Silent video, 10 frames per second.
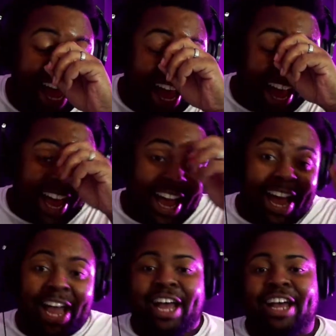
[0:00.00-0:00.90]

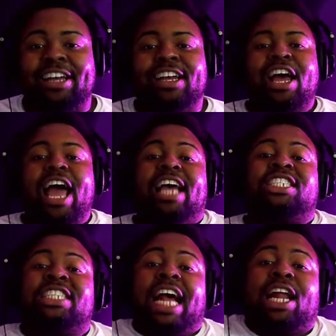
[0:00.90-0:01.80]
ah, and
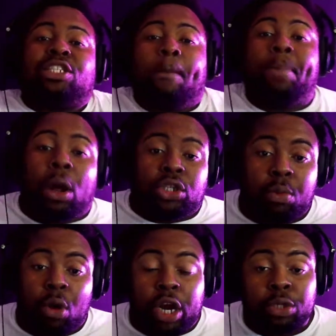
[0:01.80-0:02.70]
shout out to
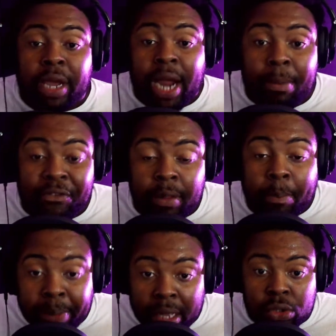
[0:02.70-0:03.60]
Baltimore because we coming for the
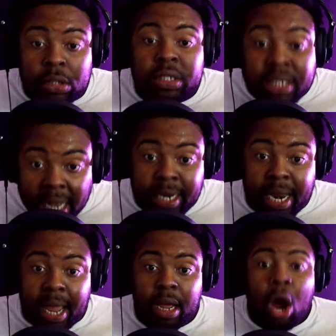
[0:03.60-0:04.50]
Bills on
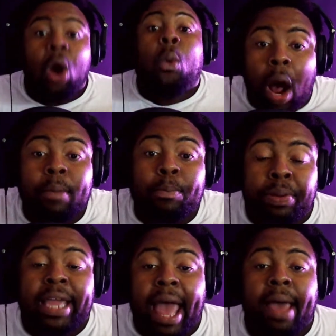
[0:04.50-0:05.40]
Sunday, 1
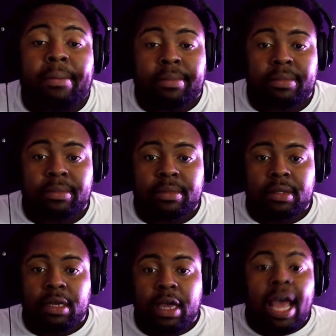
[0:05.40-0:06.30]
p.m.
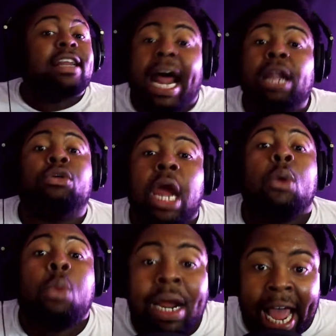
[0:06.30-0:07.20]
And I don't care
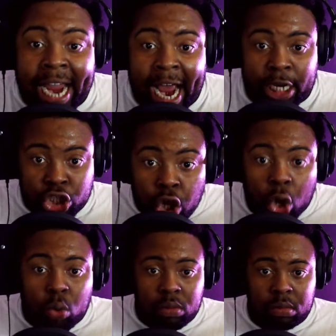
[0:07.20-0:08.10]
what I got to
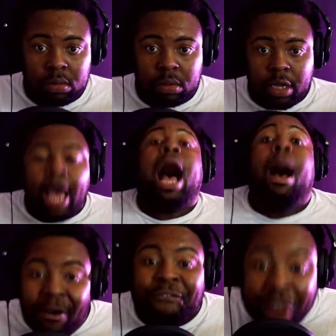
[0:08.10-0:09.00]
do. I'm
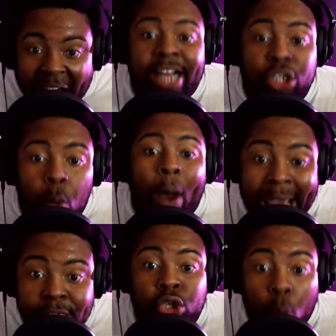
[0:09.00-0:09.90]
going to find some
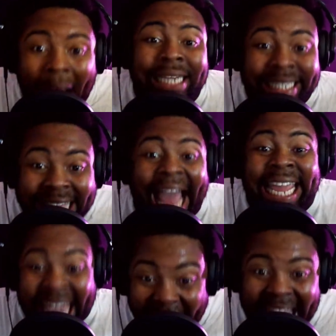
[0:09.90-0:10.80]
ways to watch that
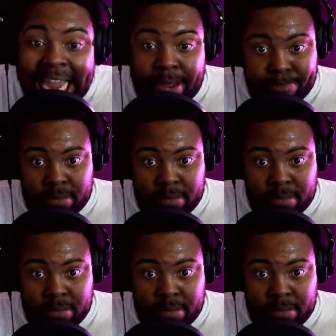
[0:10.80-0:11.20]
game.